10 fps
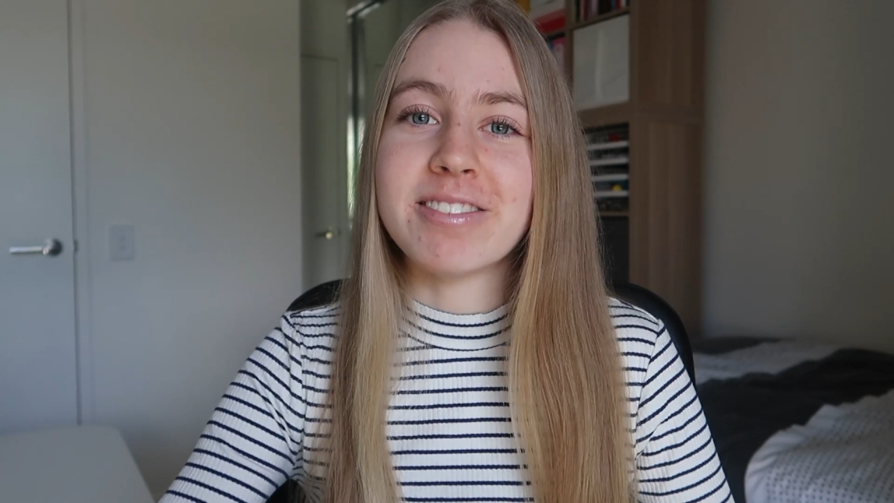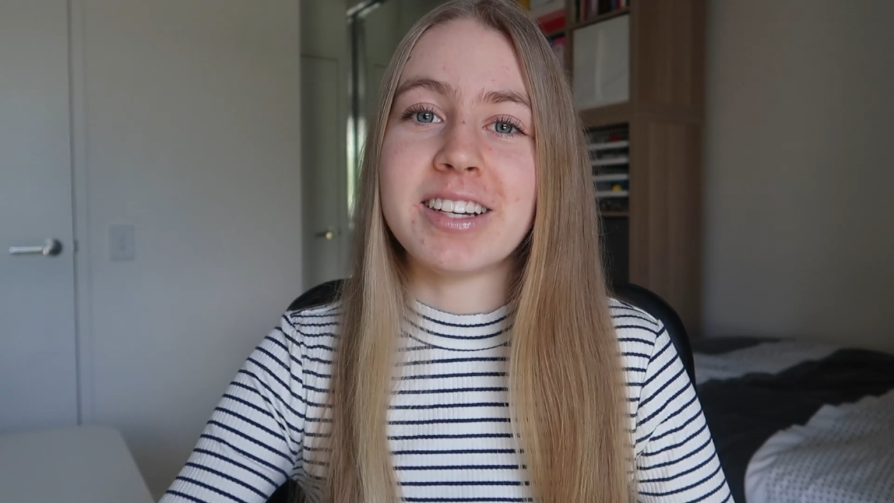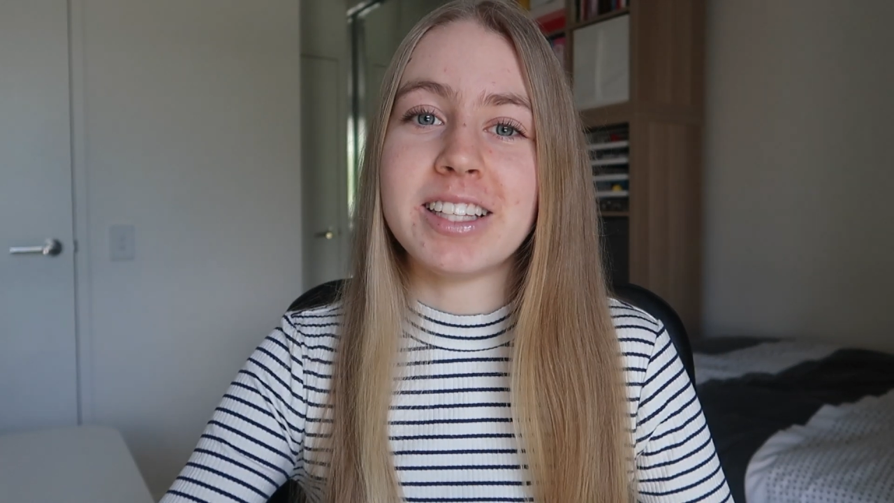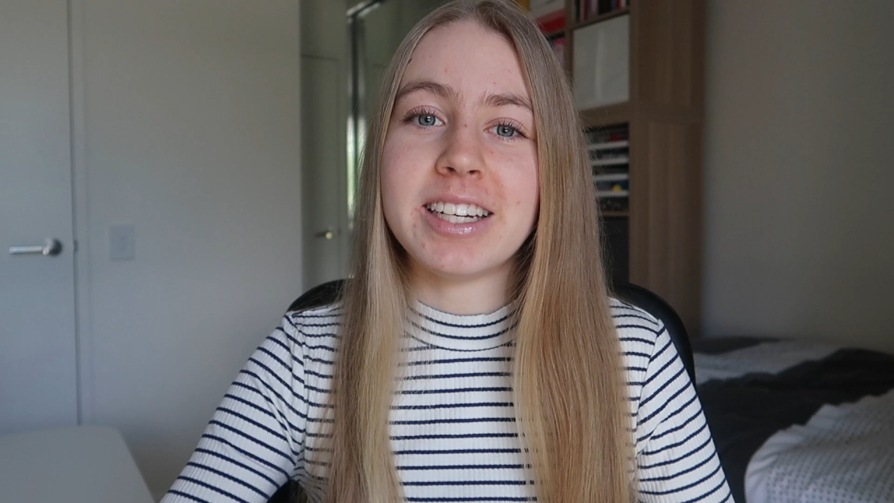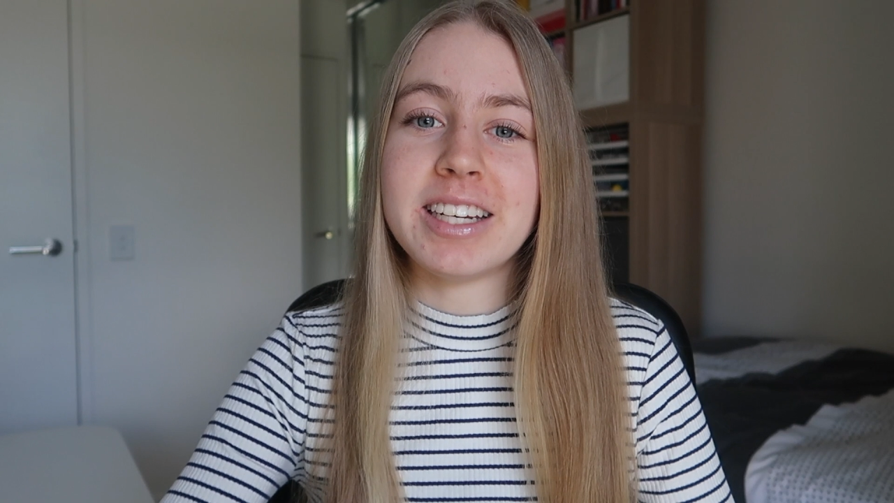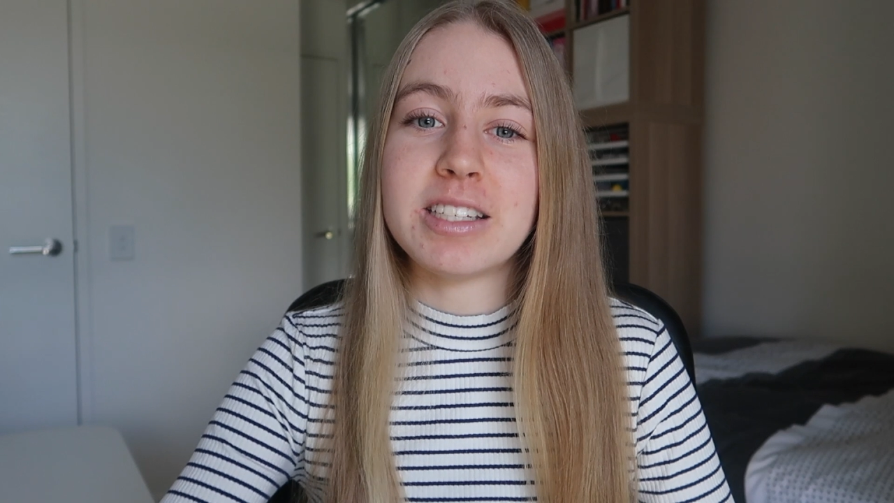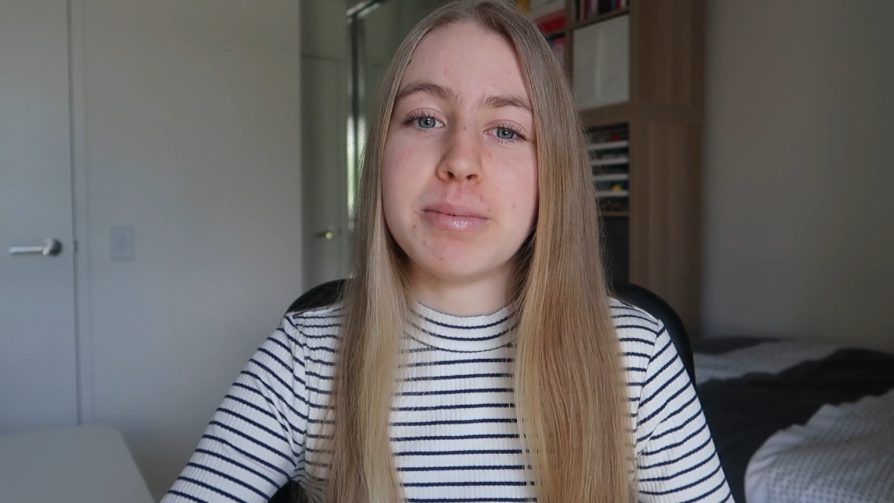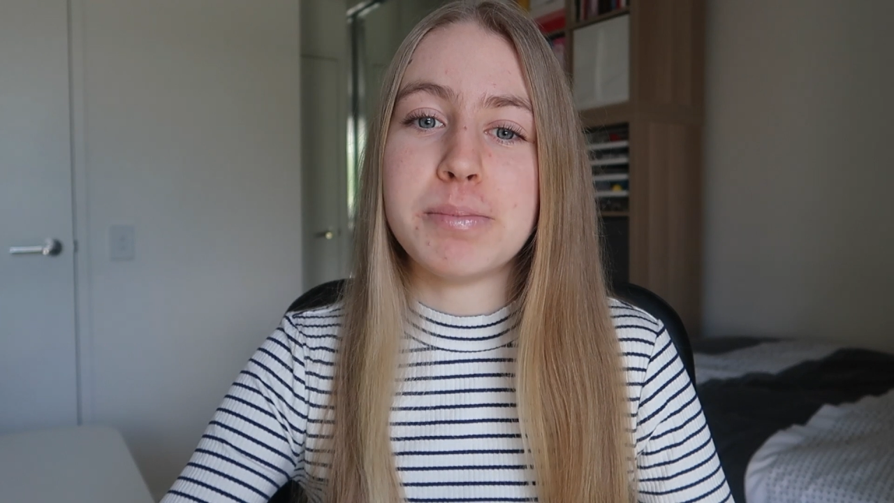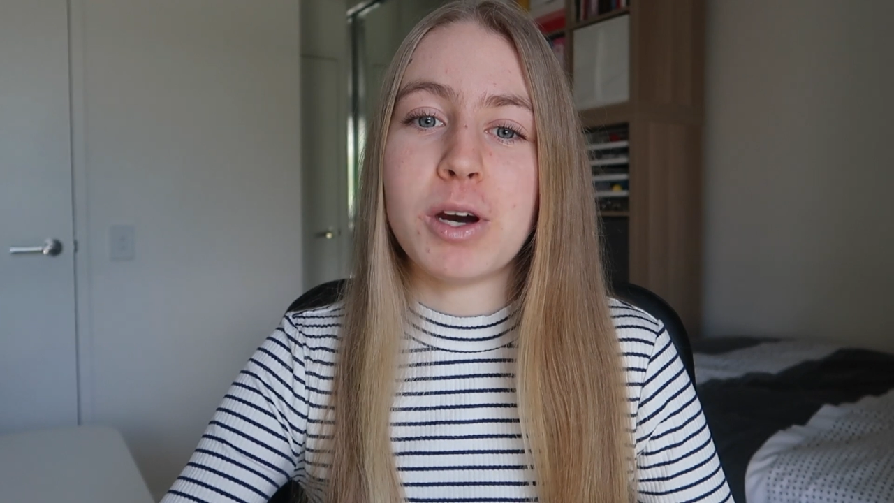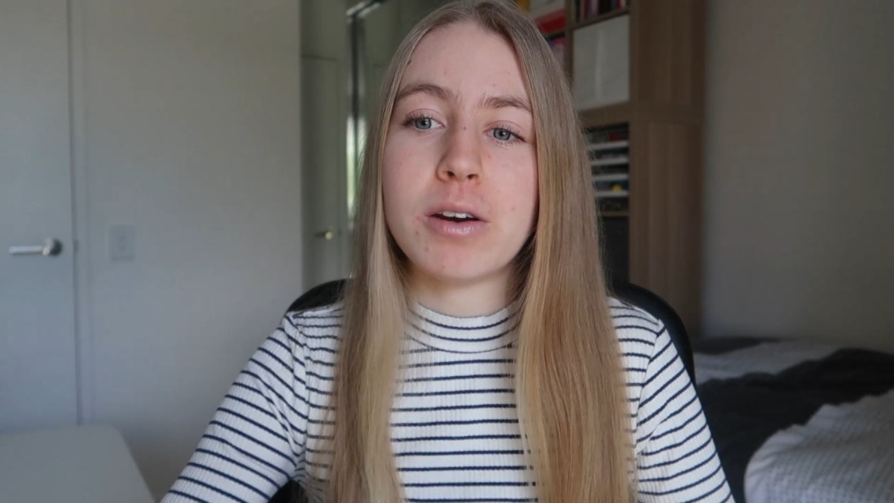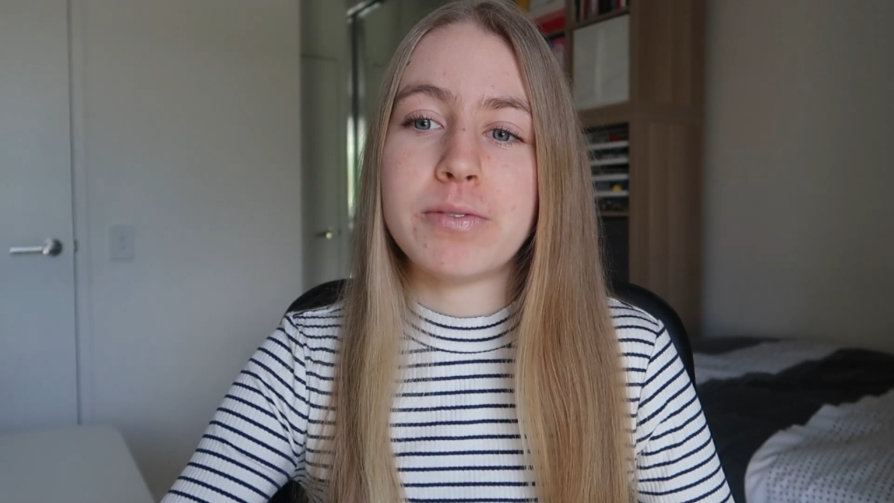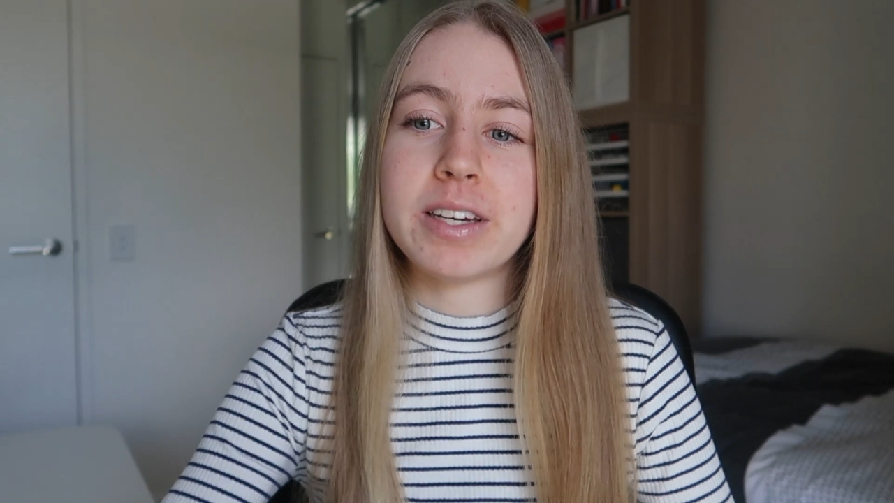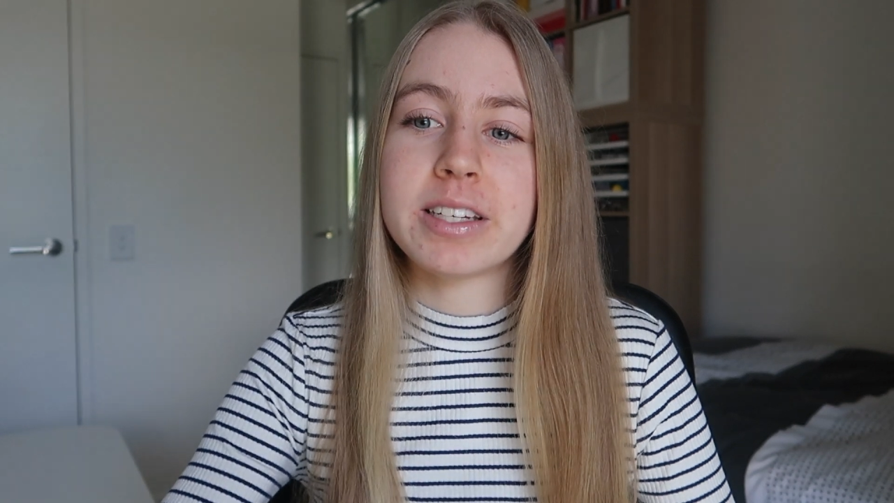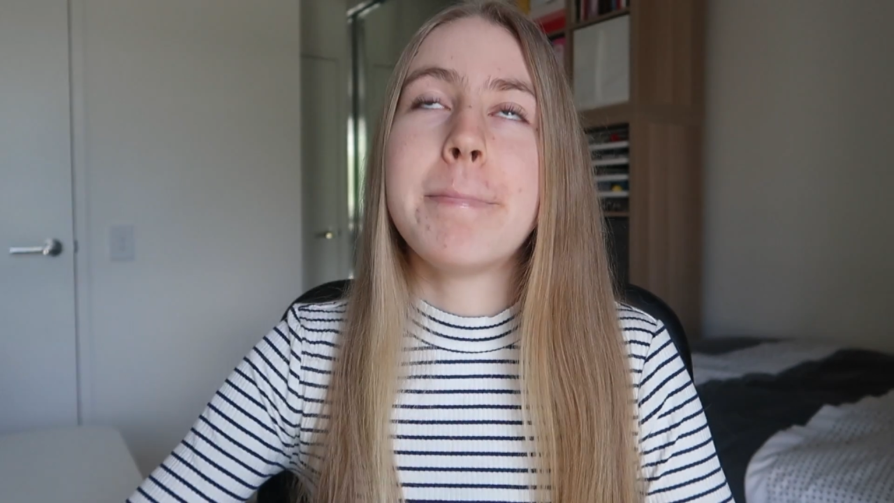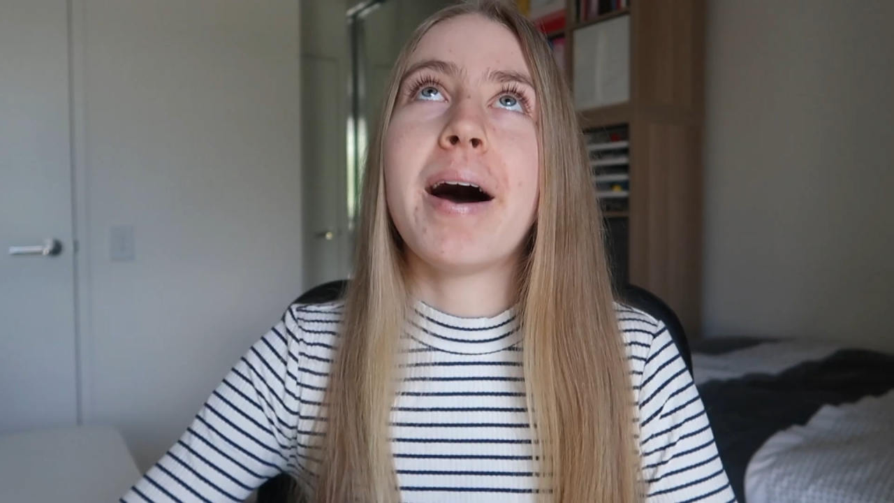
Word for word: really needs to be perfect.